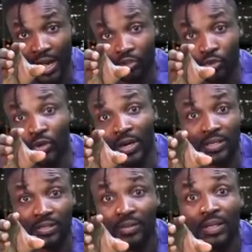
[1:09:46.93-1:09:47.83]
and
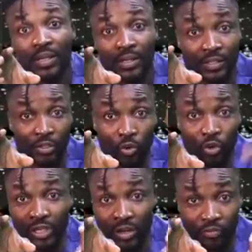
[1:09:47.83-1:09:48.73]
US. They
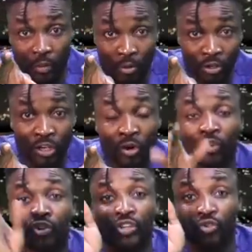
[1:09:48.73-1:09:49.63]
owe them for money
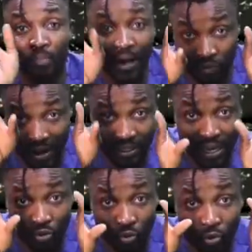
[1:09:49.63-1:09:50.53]
laundry. Dubai never
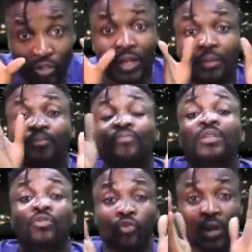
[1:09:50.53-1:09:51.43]
start to owe them.
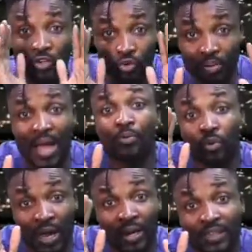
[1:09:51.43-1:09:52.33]
So now Dubai be
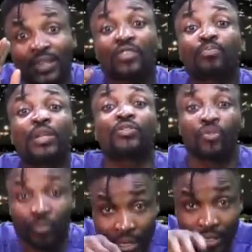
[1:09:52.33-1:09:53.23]
on our latest place.
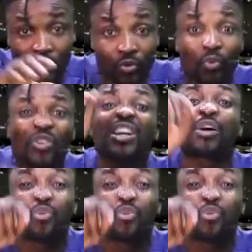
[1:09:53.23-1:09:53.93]
So when they go water